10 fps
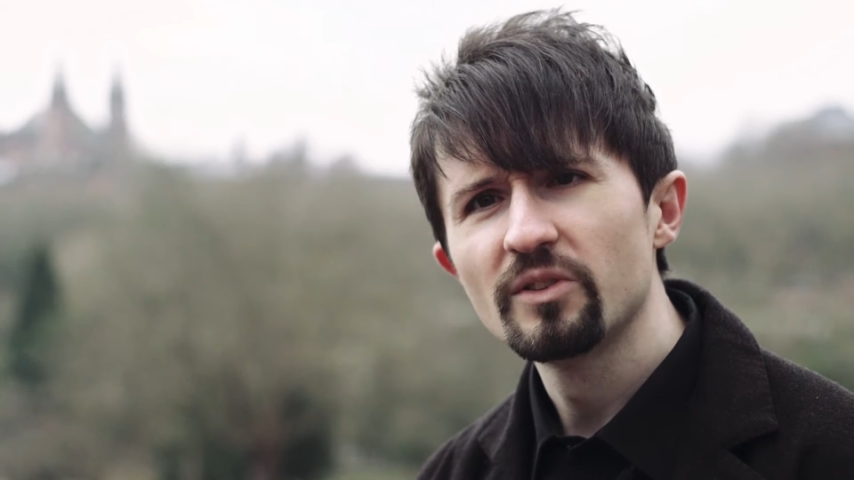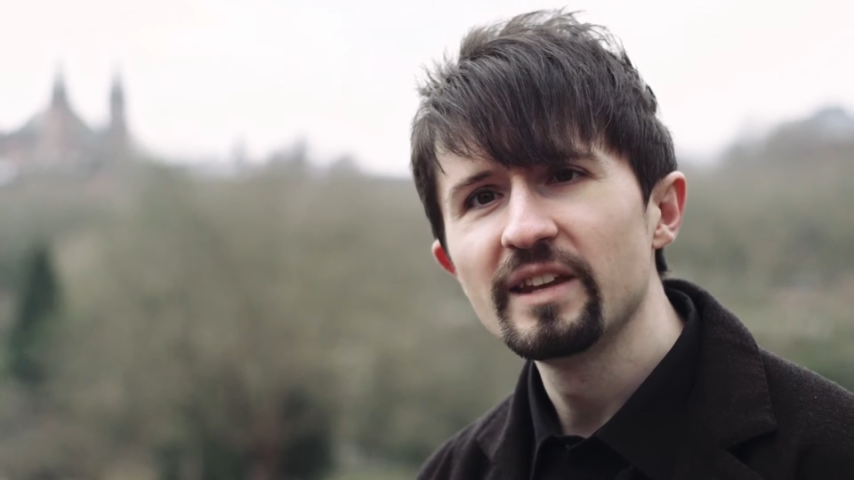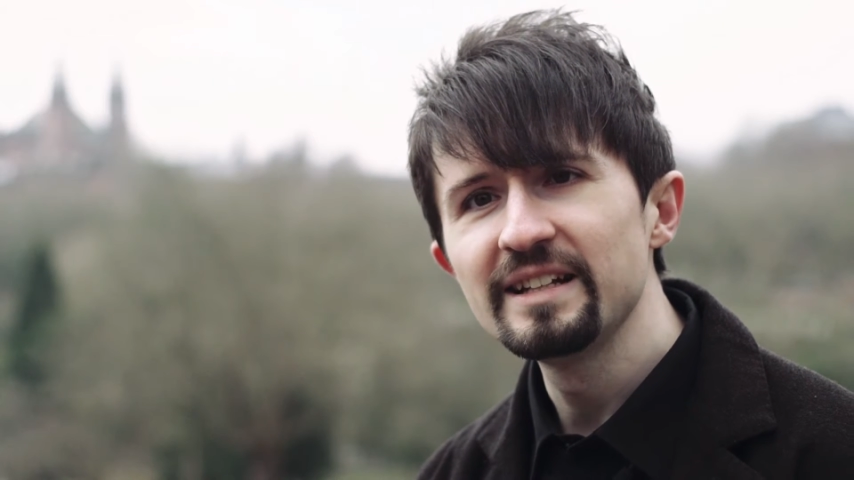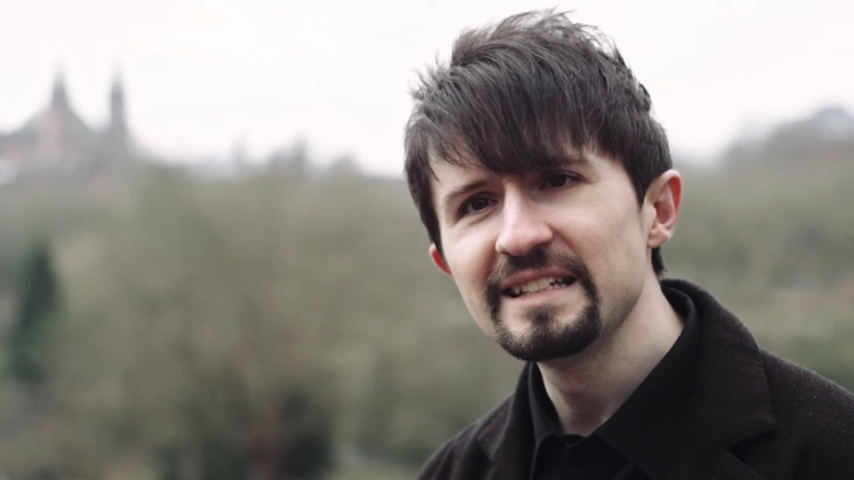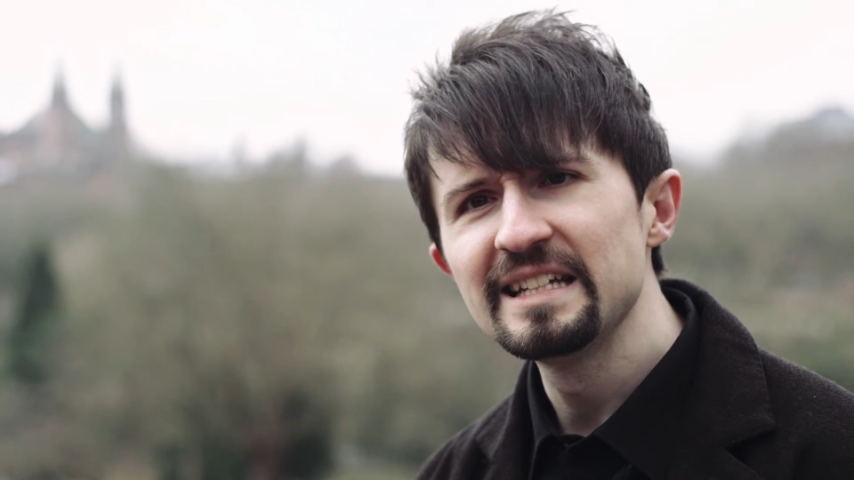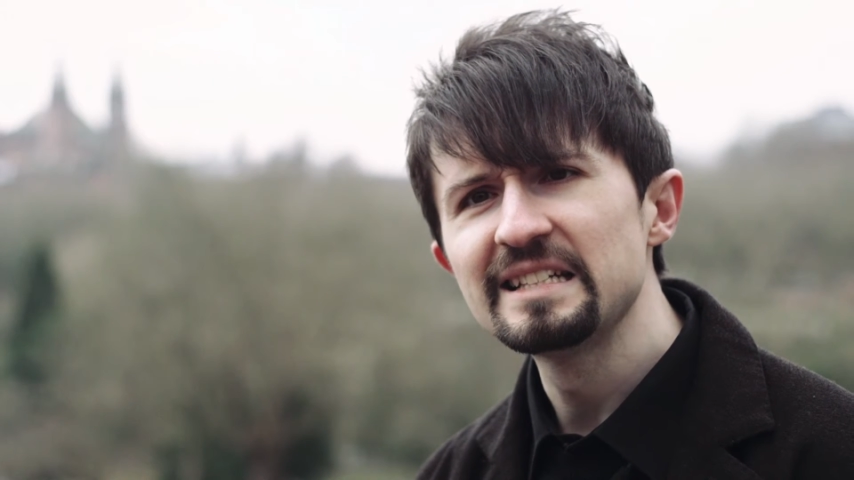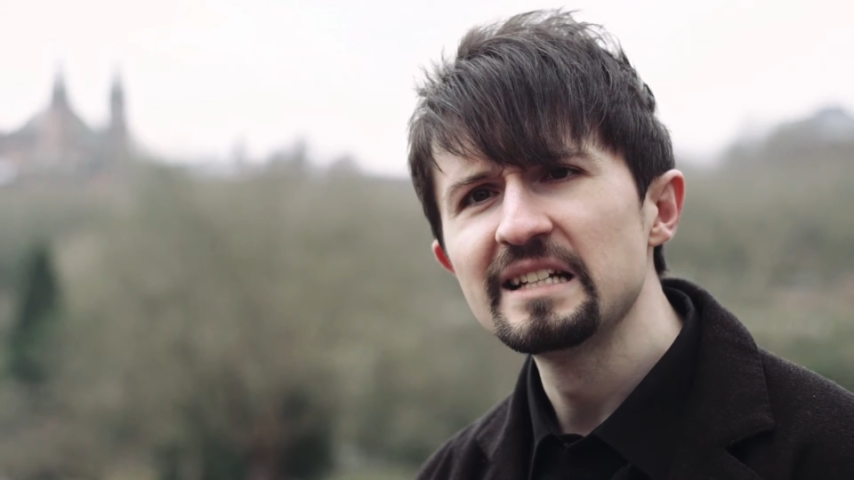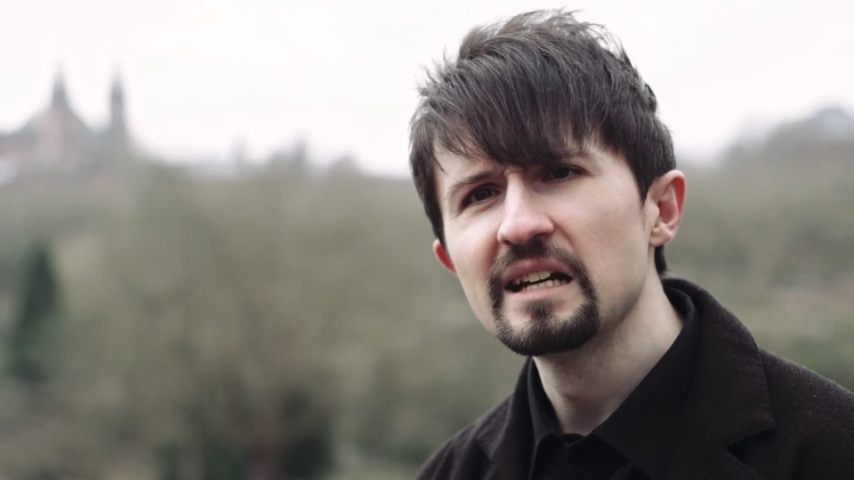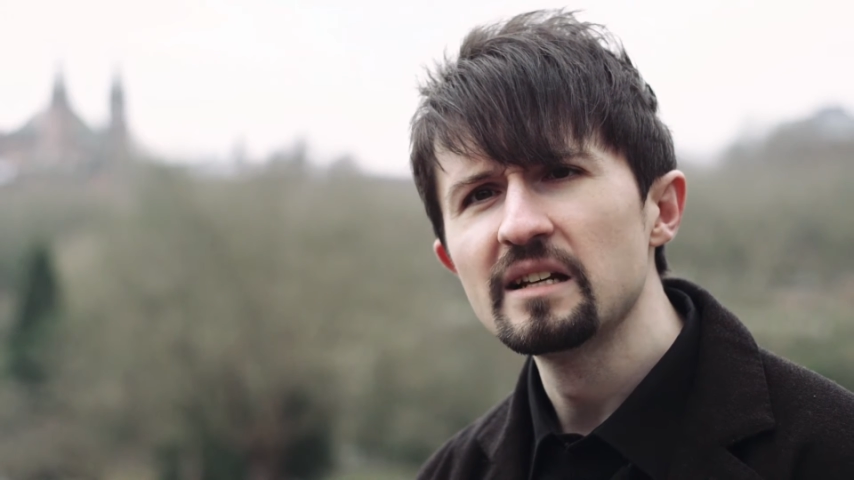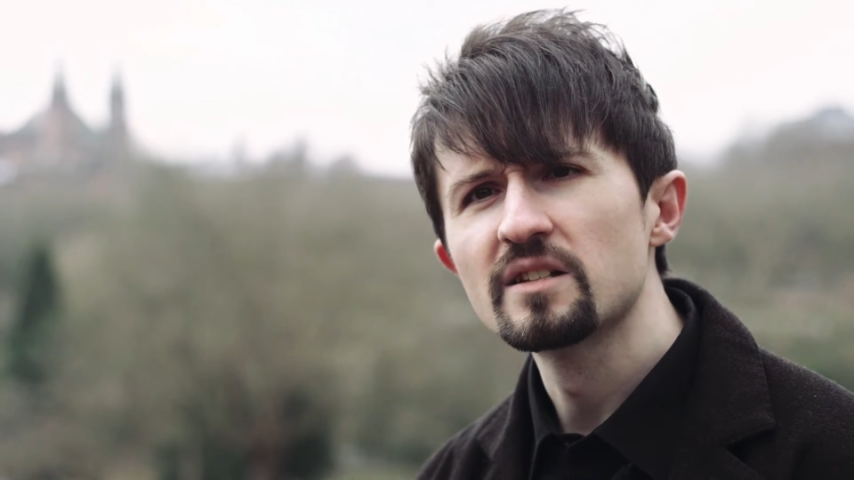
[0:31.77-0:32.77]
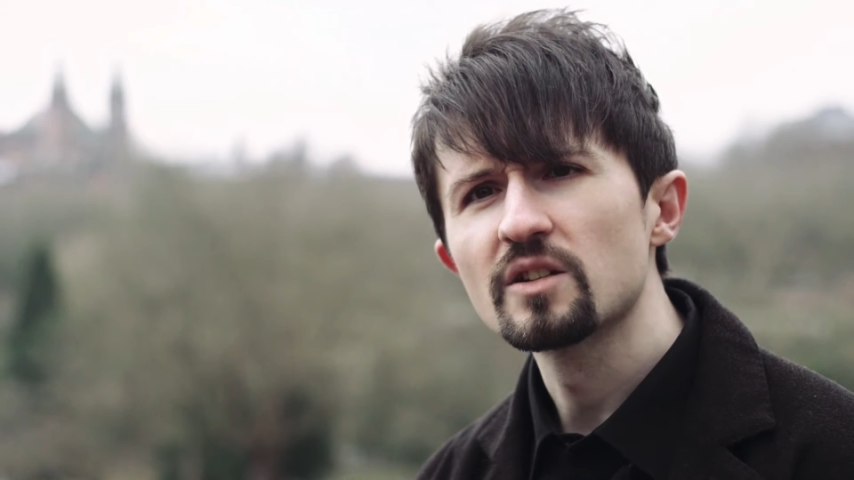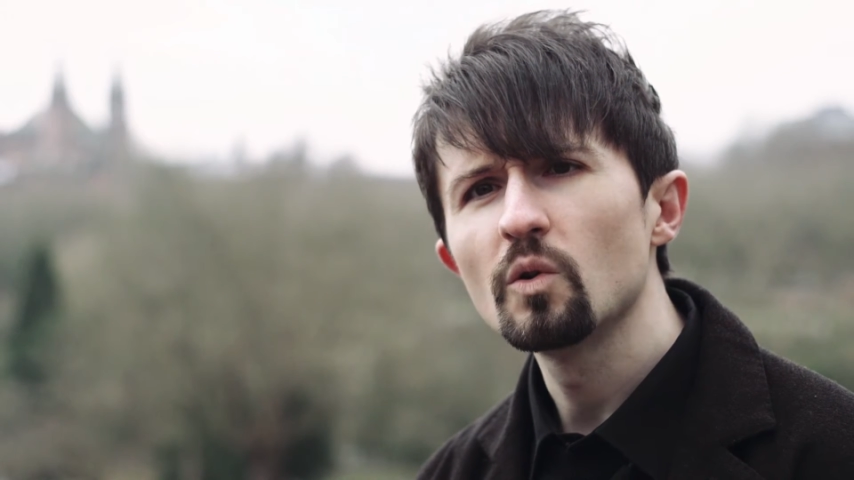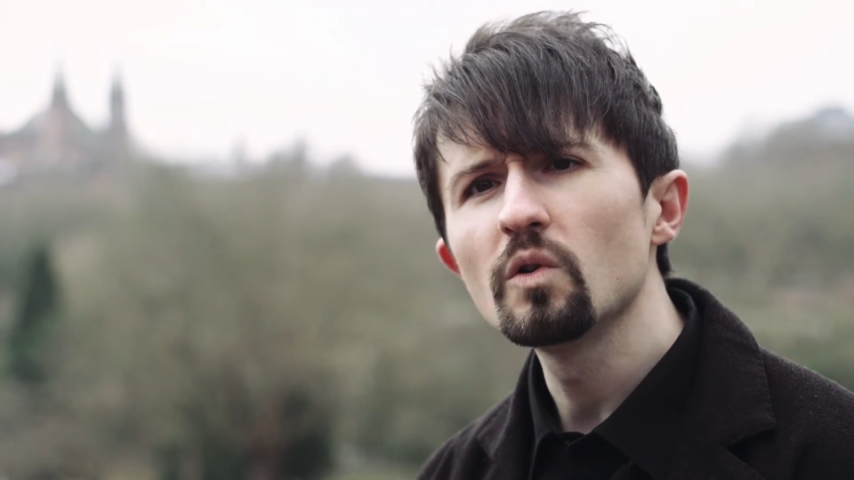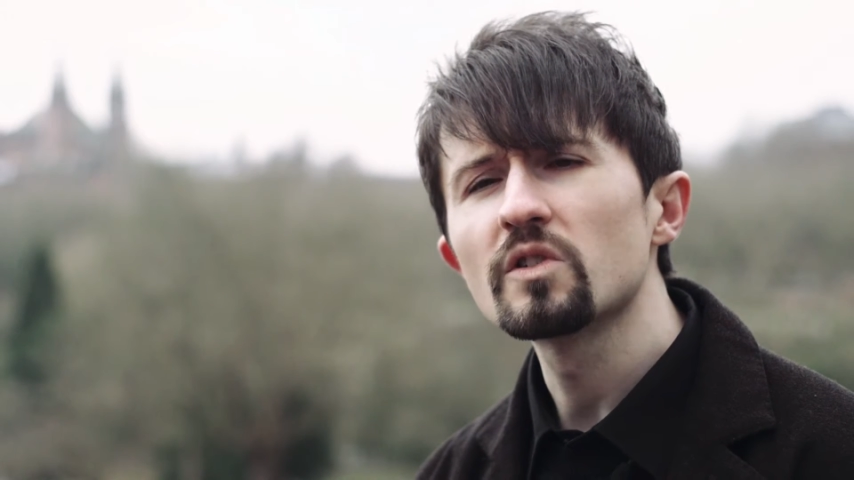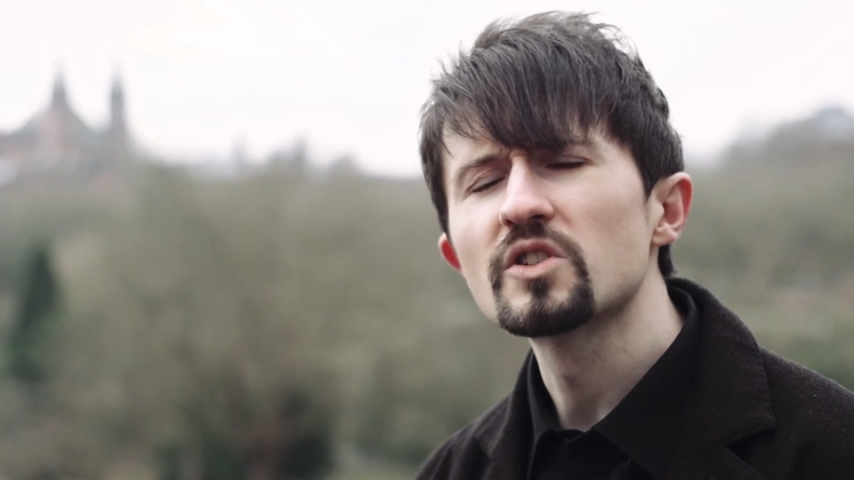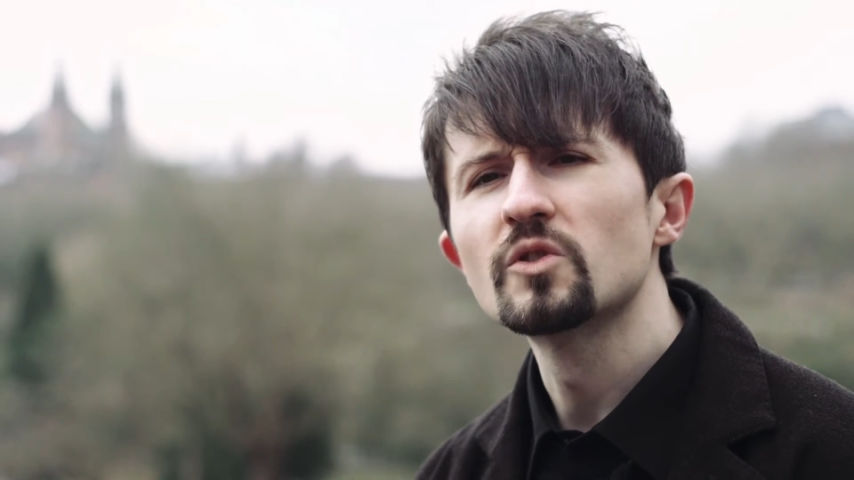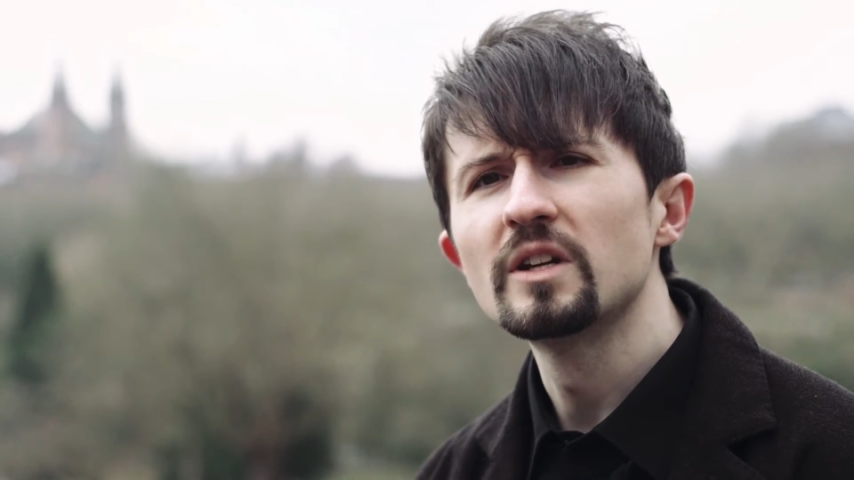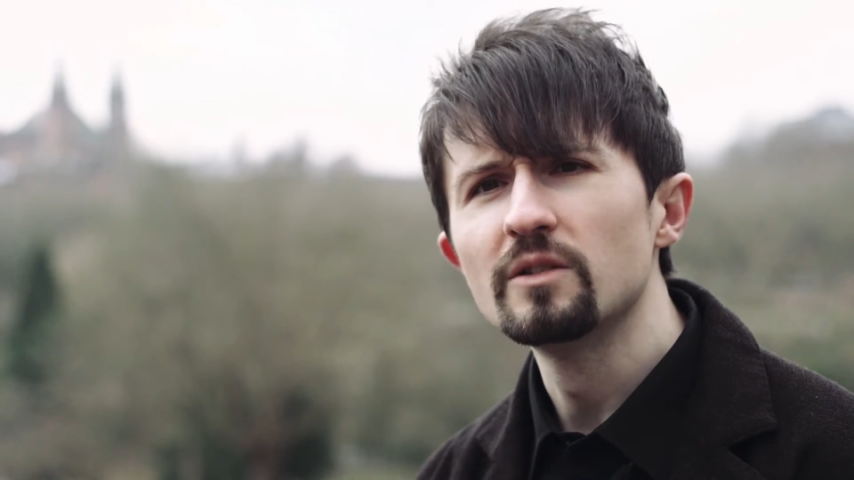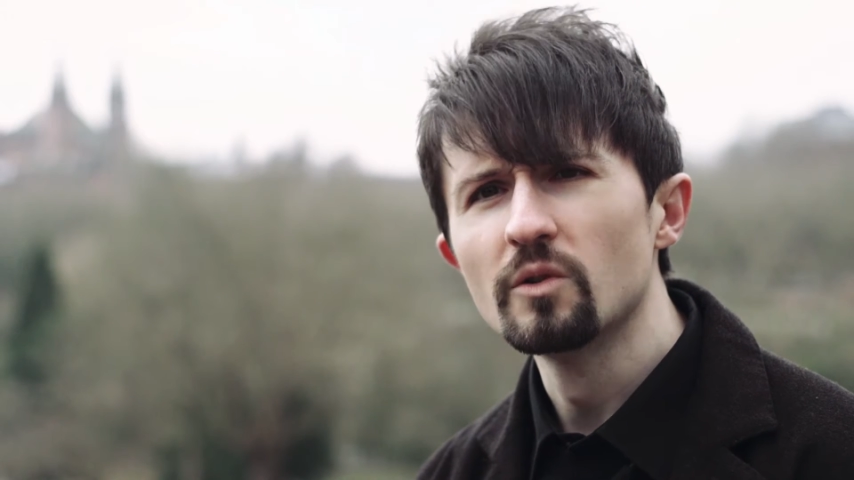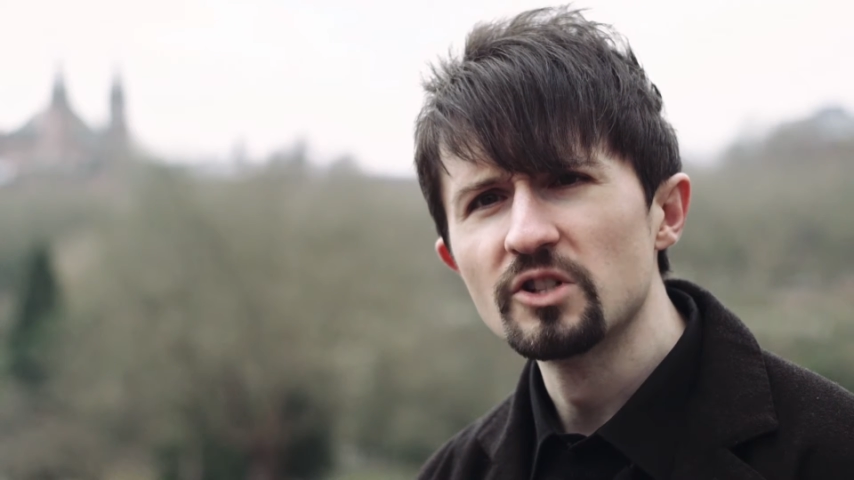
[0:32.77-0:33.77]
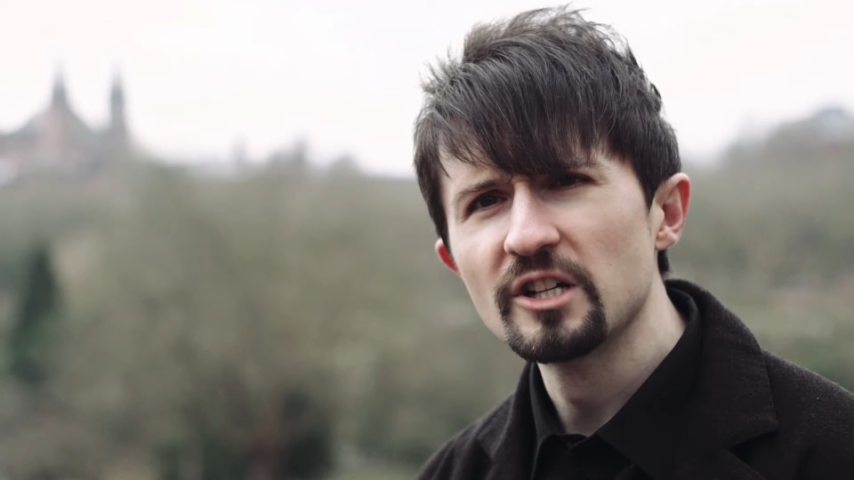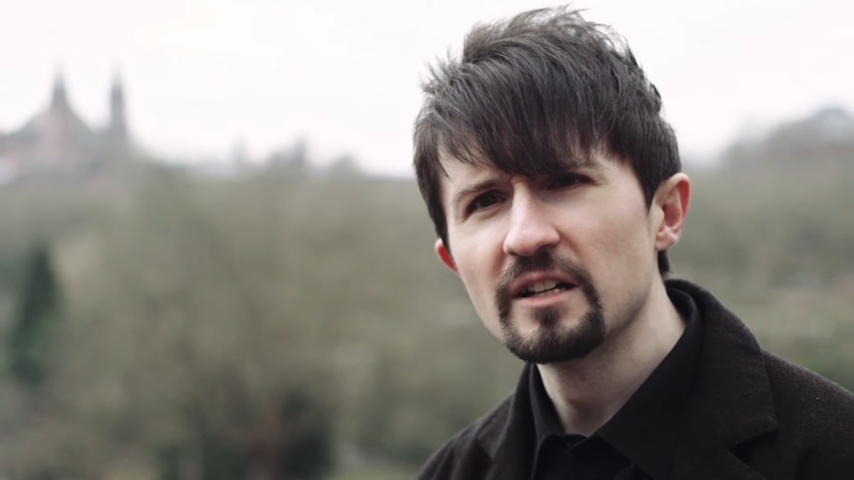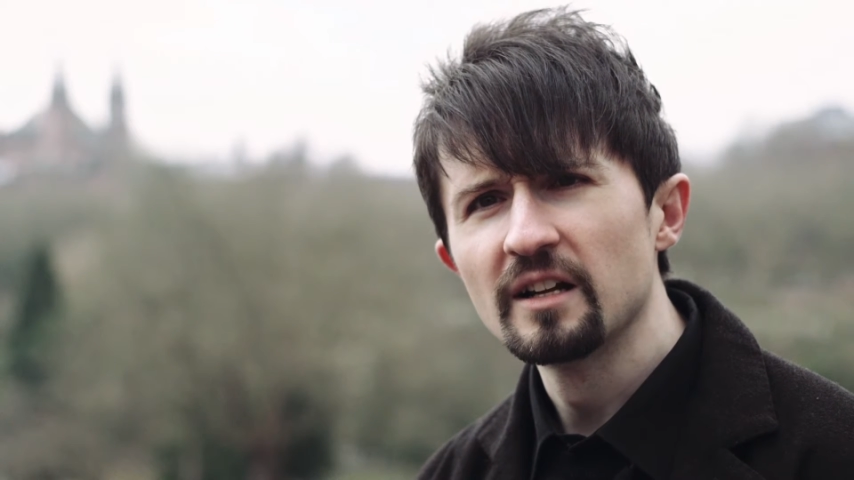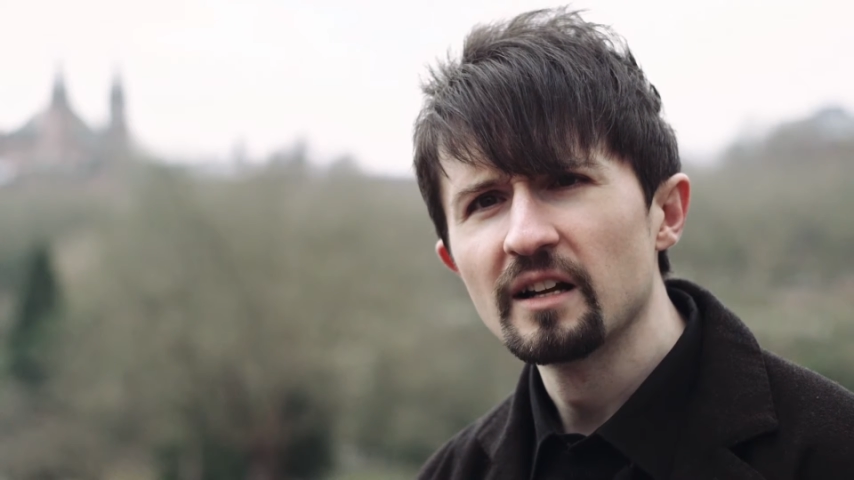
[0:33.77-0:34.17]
1989's Urotsukidōji,